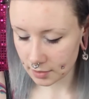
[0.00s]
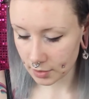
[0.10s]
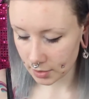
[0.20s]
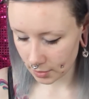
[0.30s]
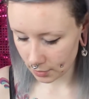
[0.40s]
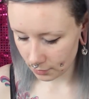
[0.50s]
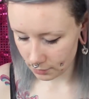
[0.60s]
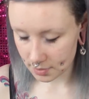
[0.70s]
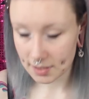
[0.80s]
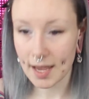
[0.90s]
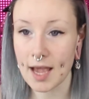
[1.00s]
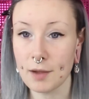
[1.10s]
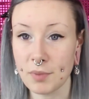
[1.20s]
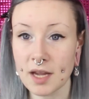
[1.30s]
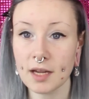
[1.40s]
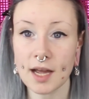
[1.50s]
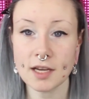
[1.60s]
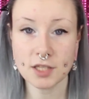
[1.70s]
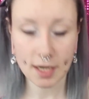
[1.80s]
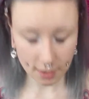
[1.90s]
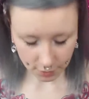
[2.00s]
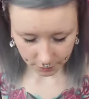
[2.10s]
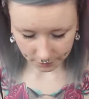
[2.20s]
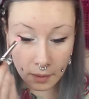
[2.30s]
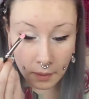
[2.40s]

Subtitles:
to use a pink eyeshadow.